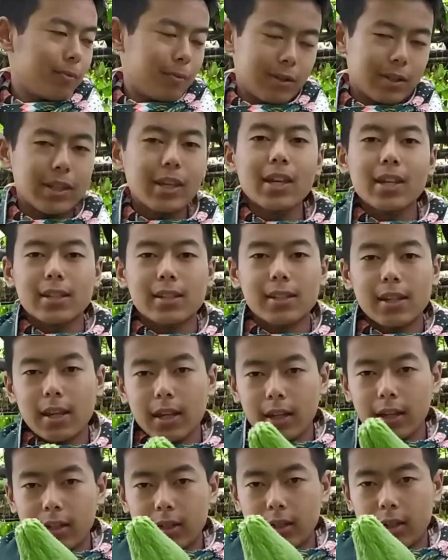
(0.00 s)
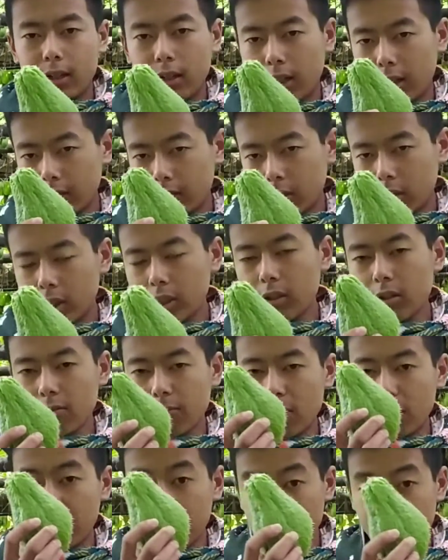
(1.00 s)
Yes, talking about
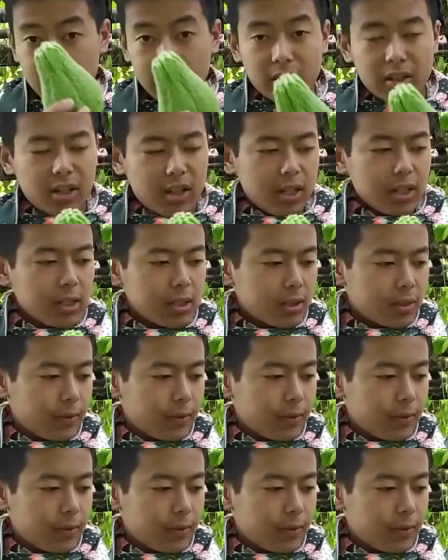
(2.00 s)
the taste,